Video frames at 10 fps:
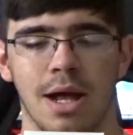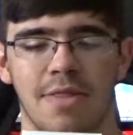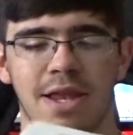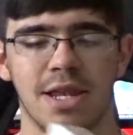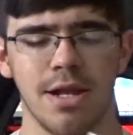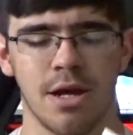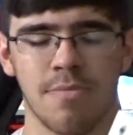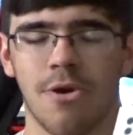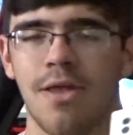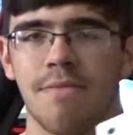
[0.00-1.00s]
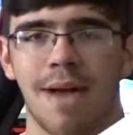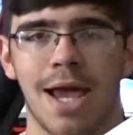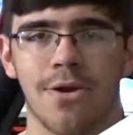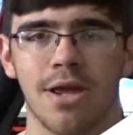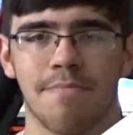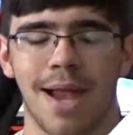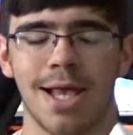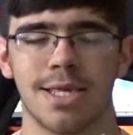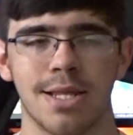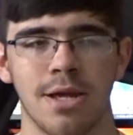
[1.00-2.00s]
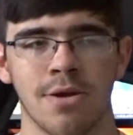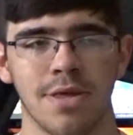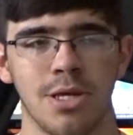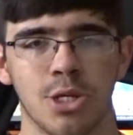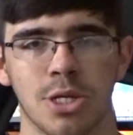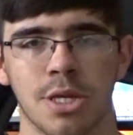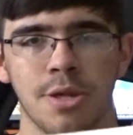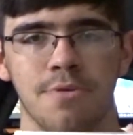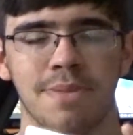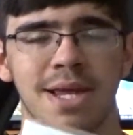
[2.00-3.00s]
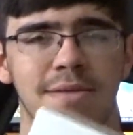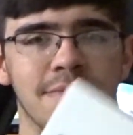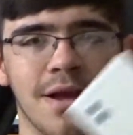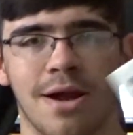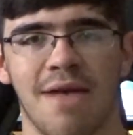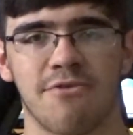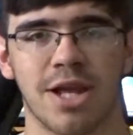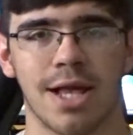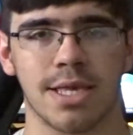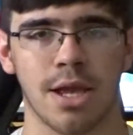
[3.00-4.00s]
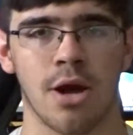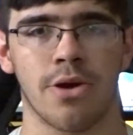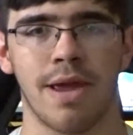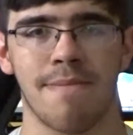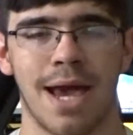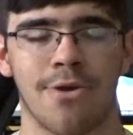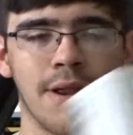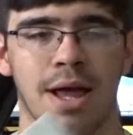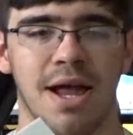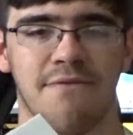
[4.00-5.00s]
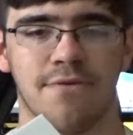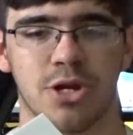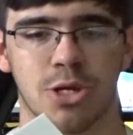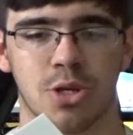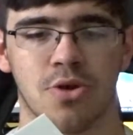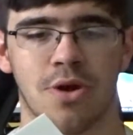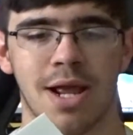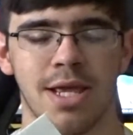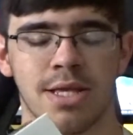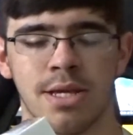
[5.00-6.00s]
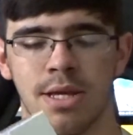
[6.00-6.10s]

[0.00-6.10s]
They did upgrade the battery capacity on these just a little bit. They're advertising all-day battery life, which is great.